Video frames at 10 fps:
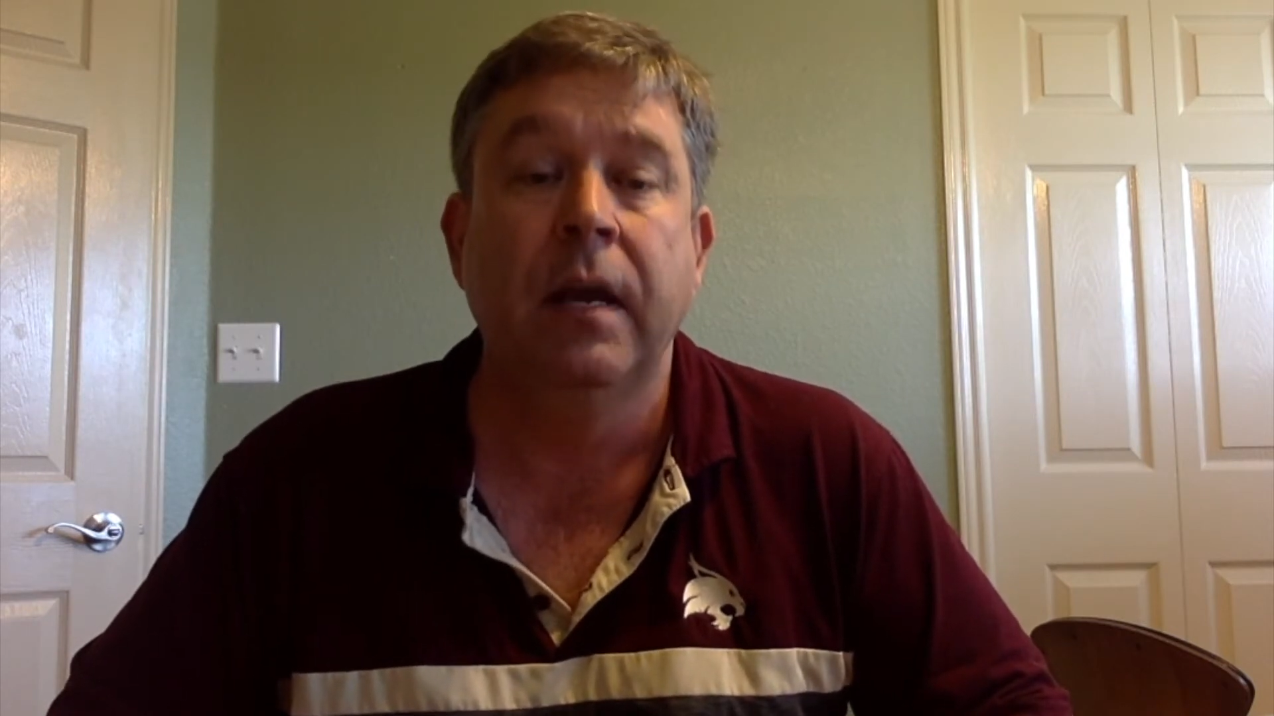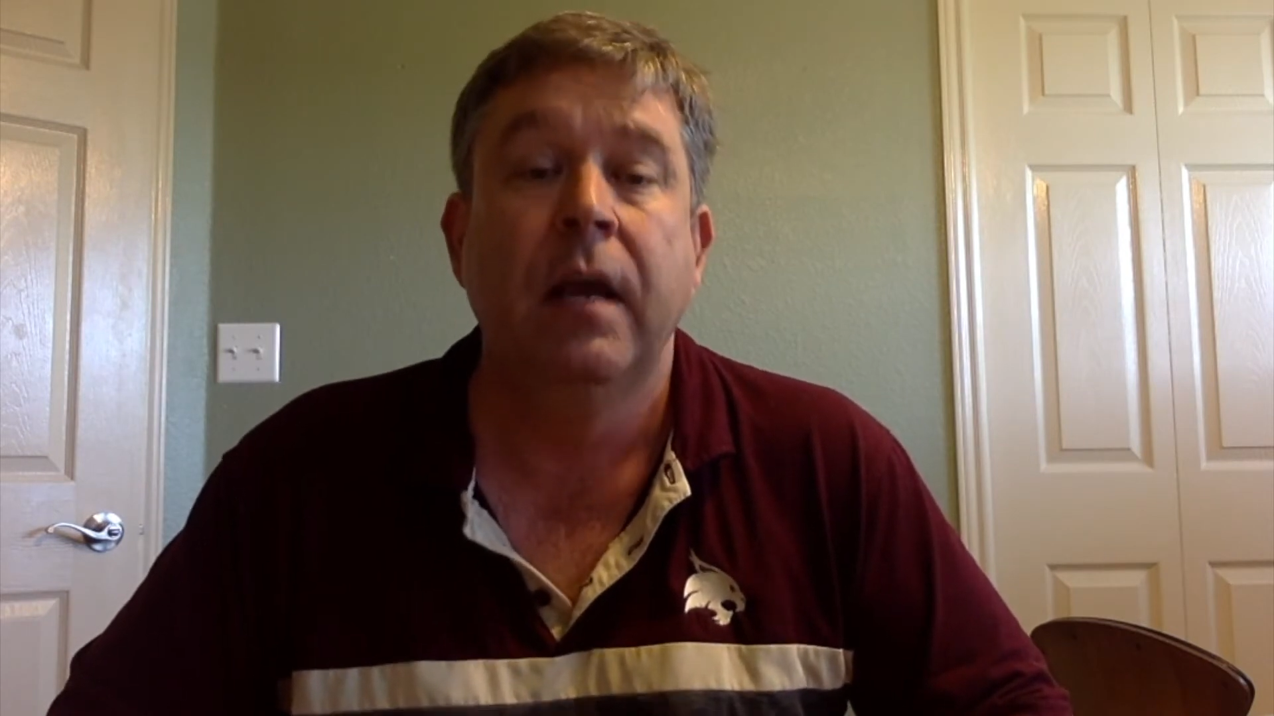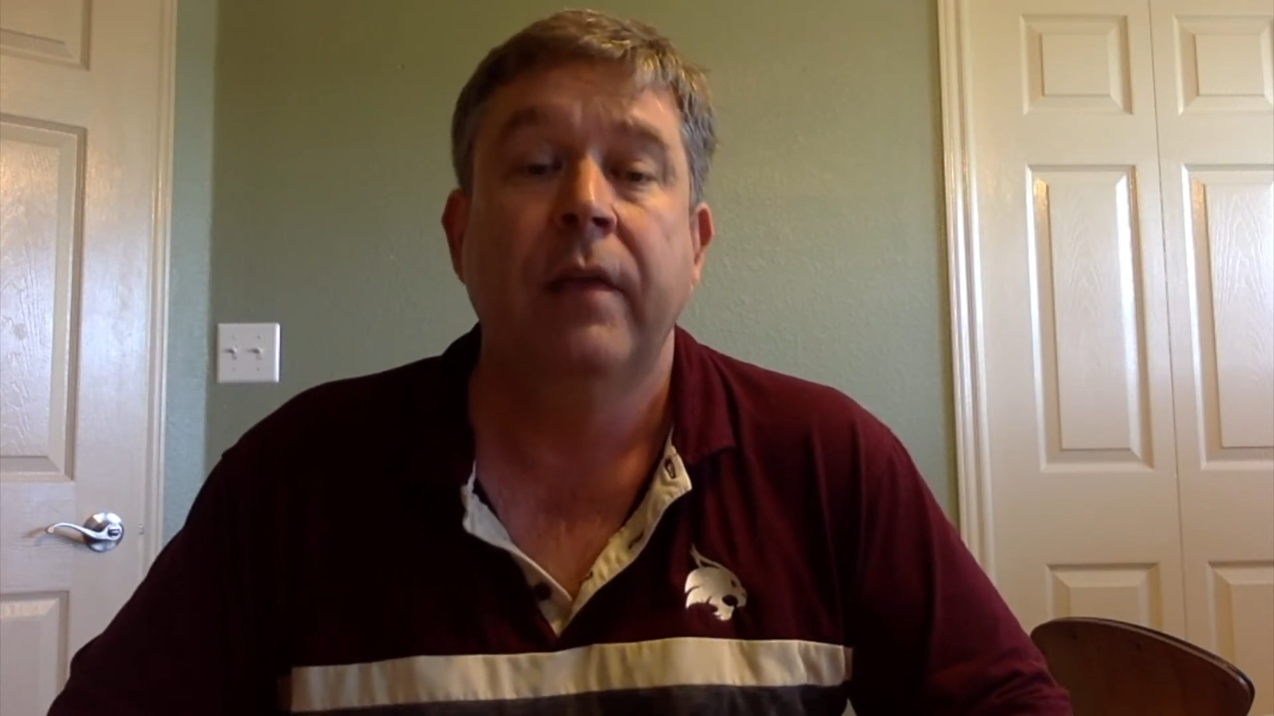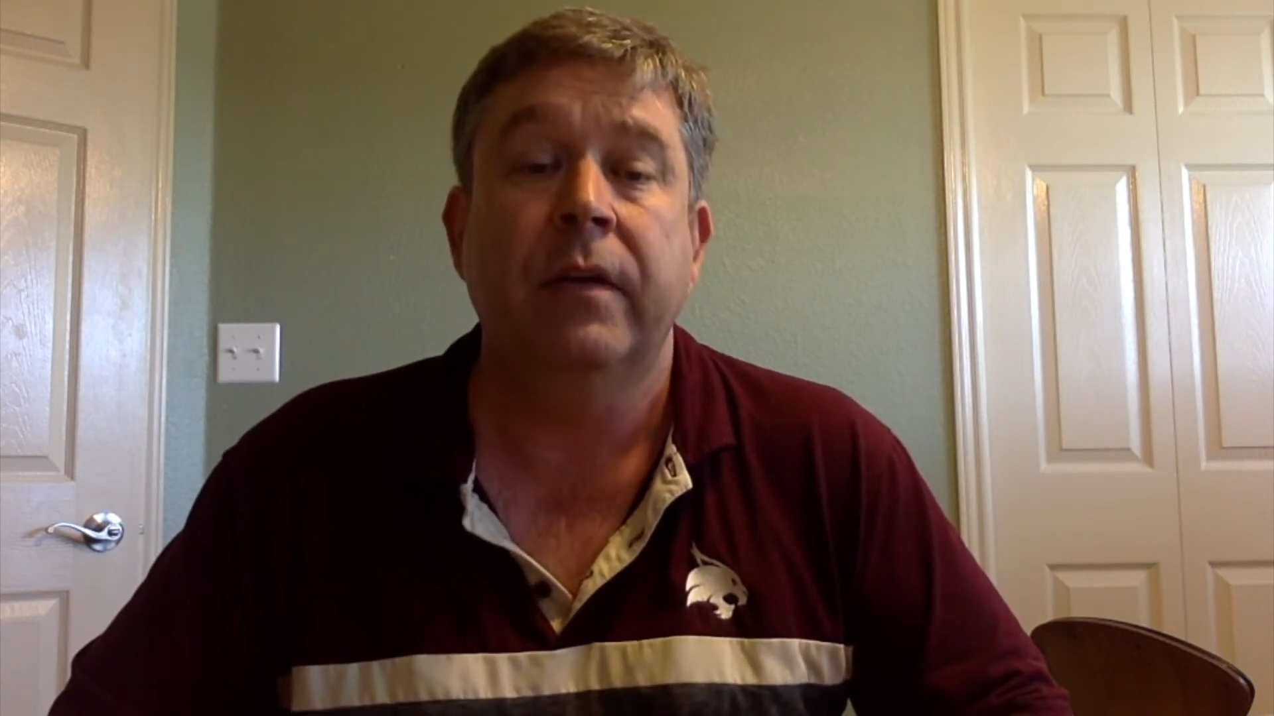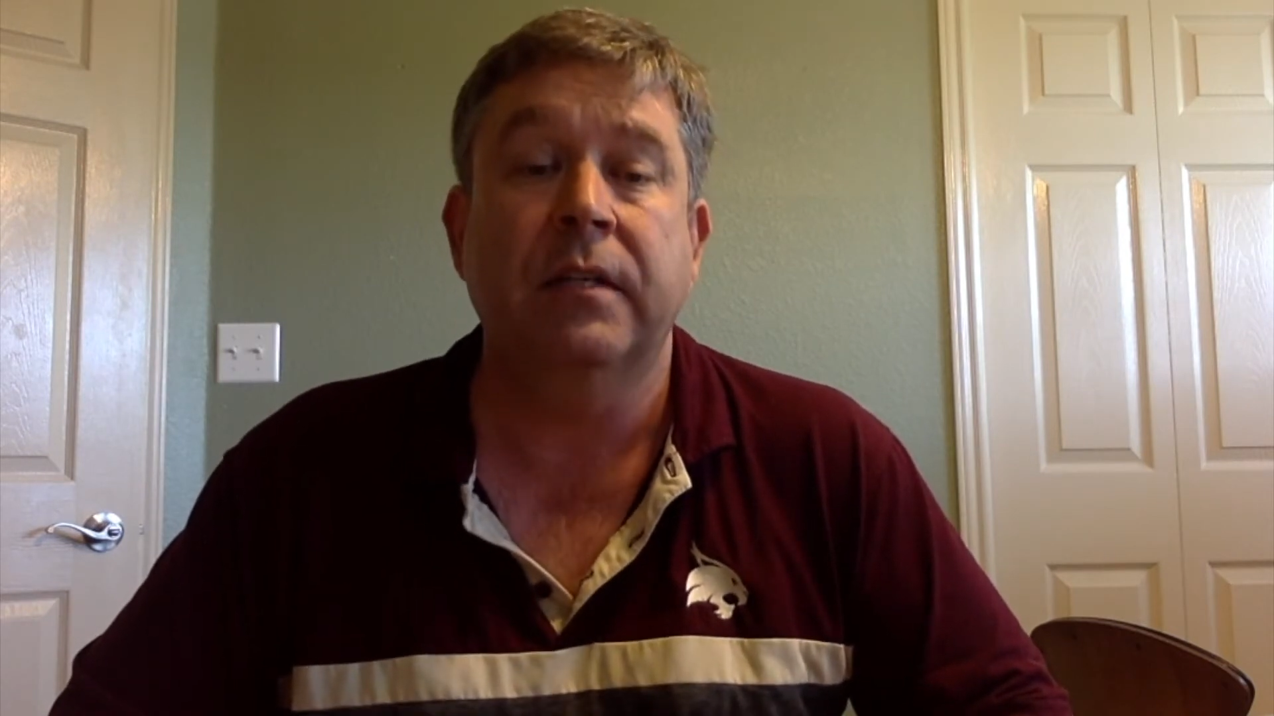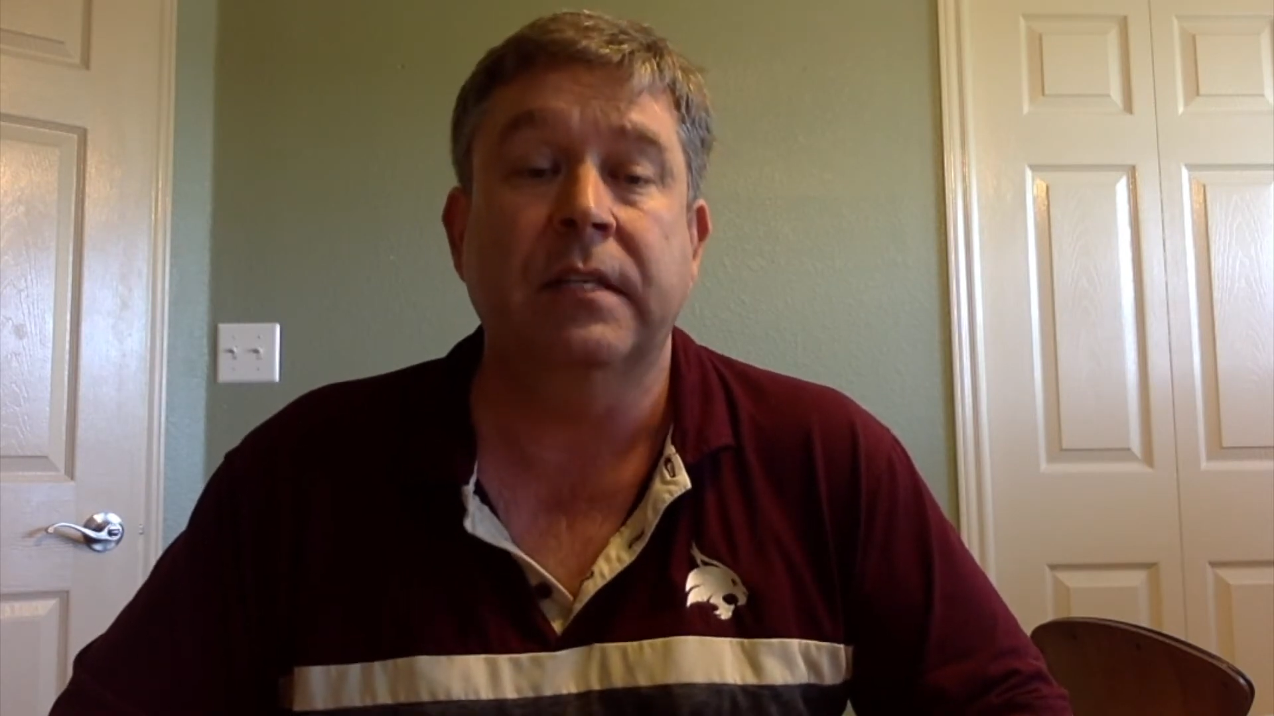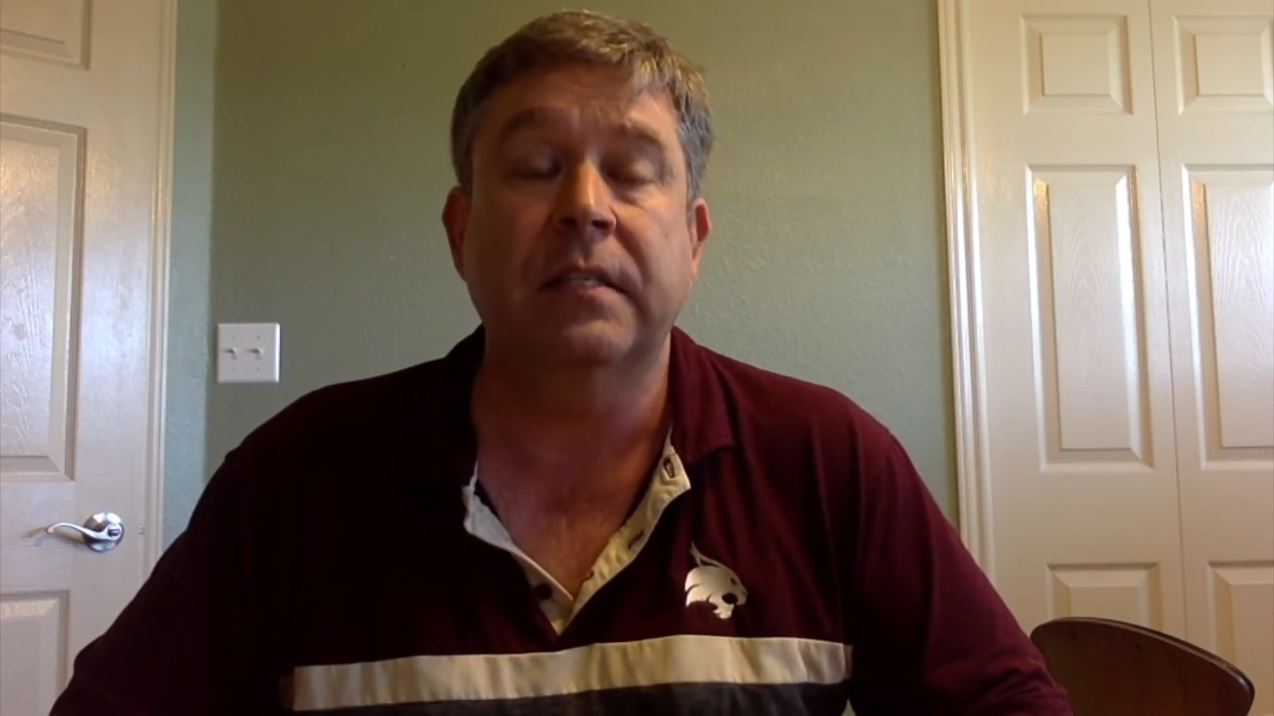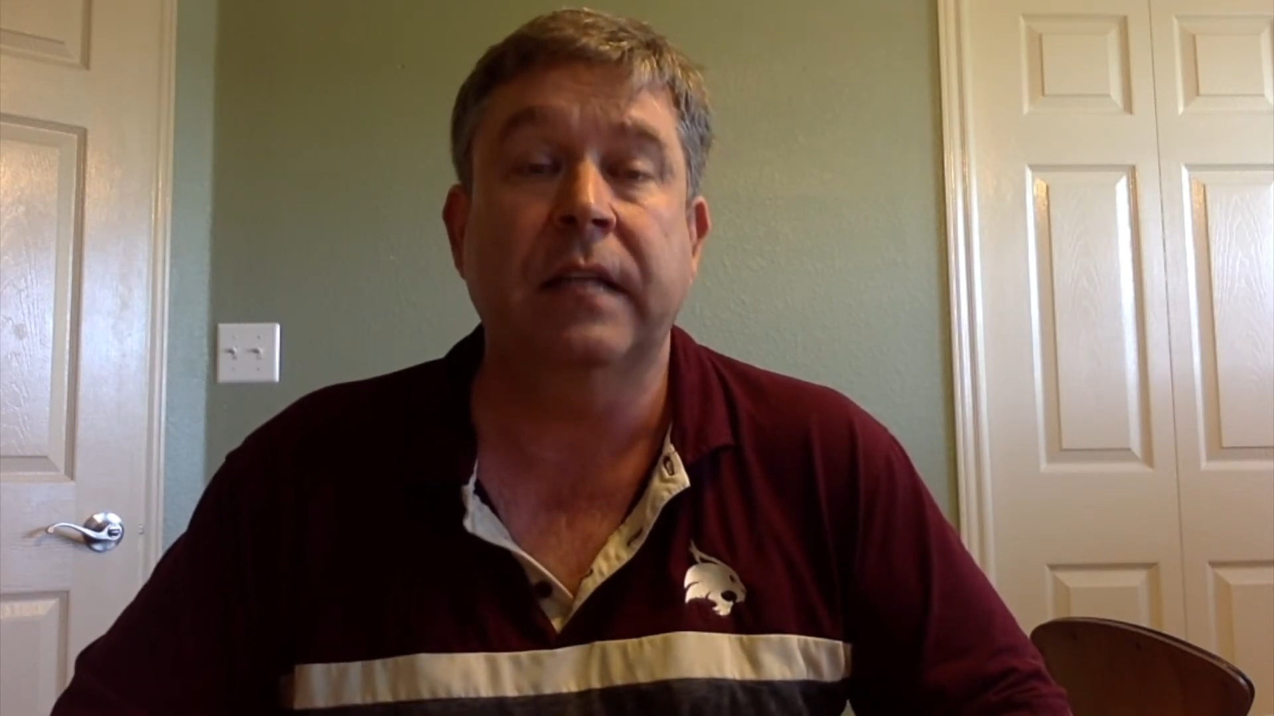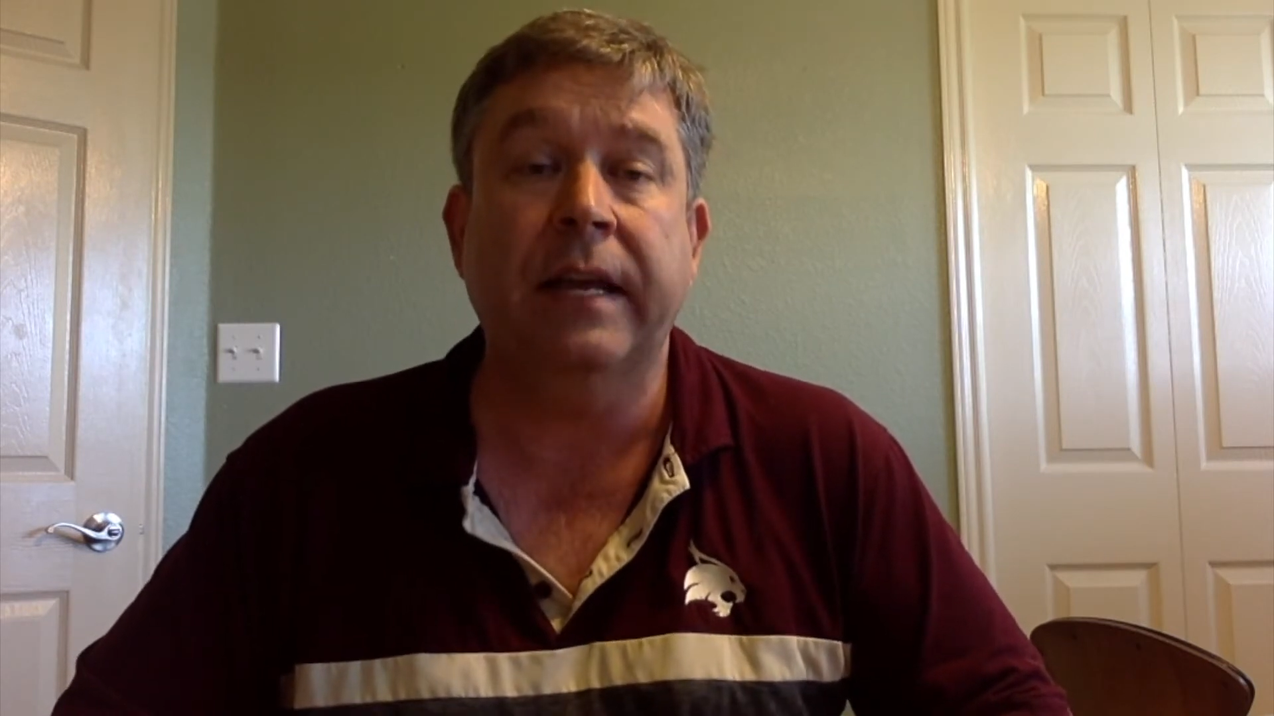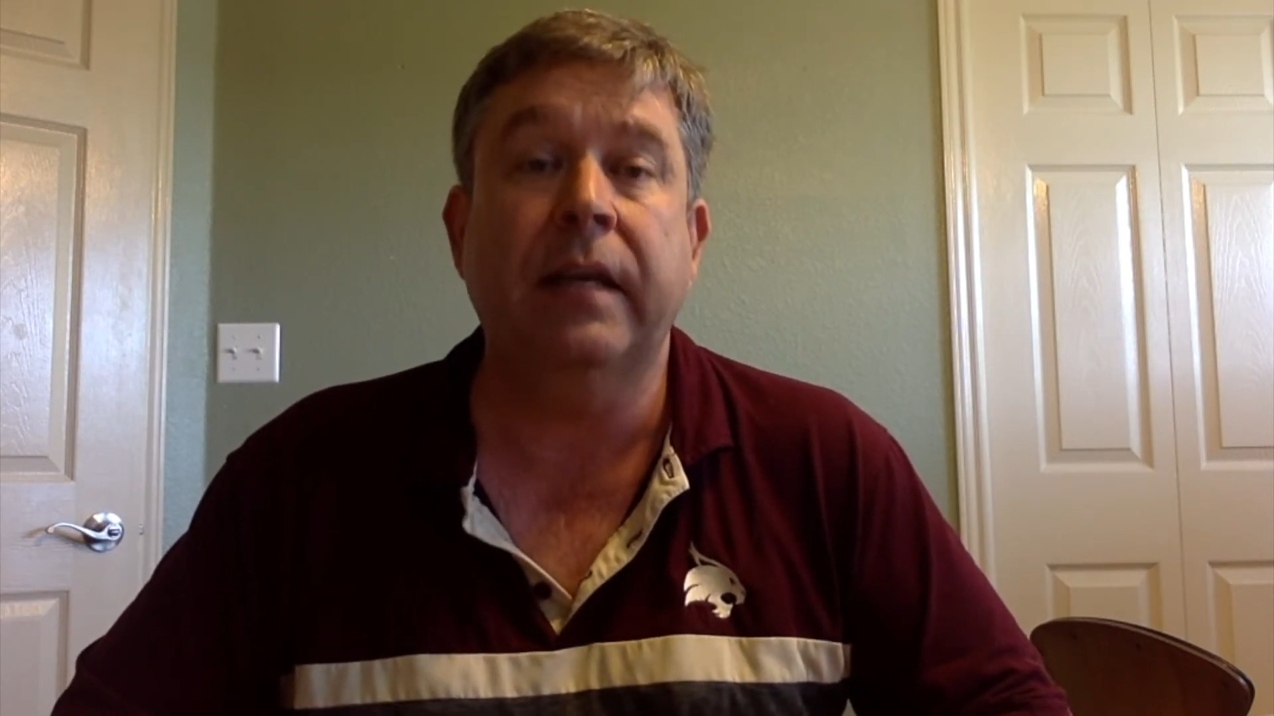There's a
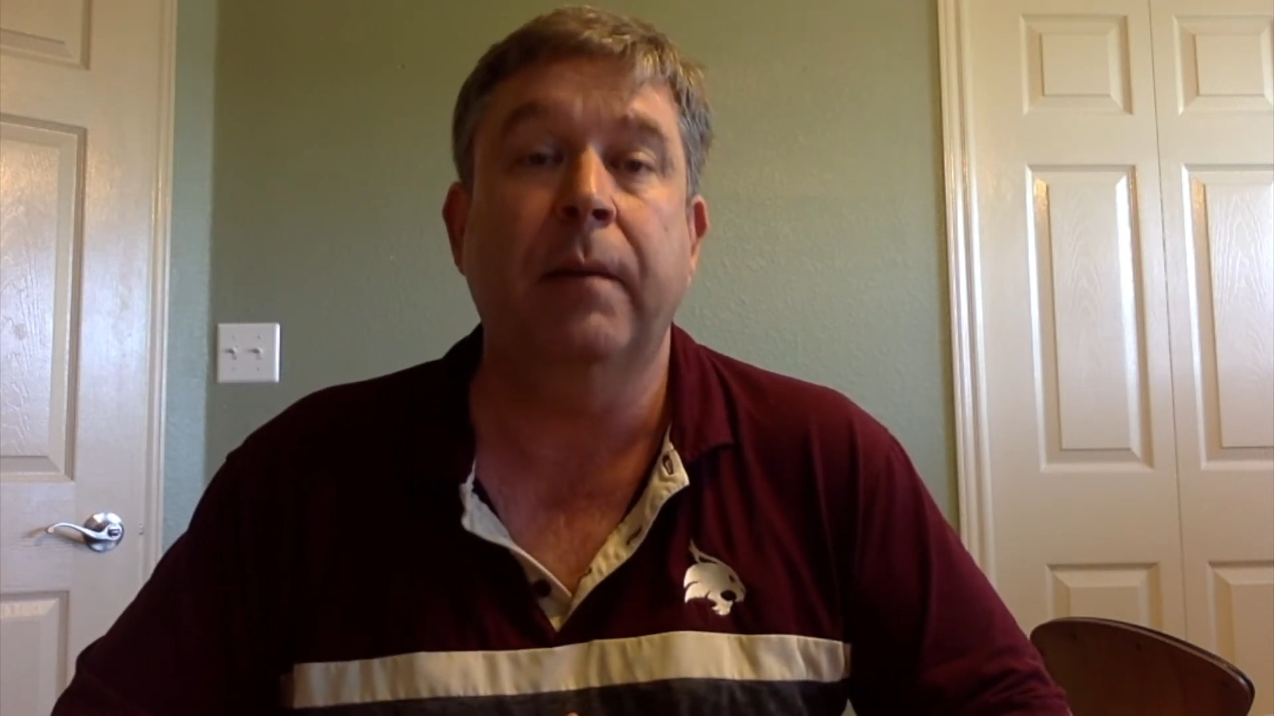slight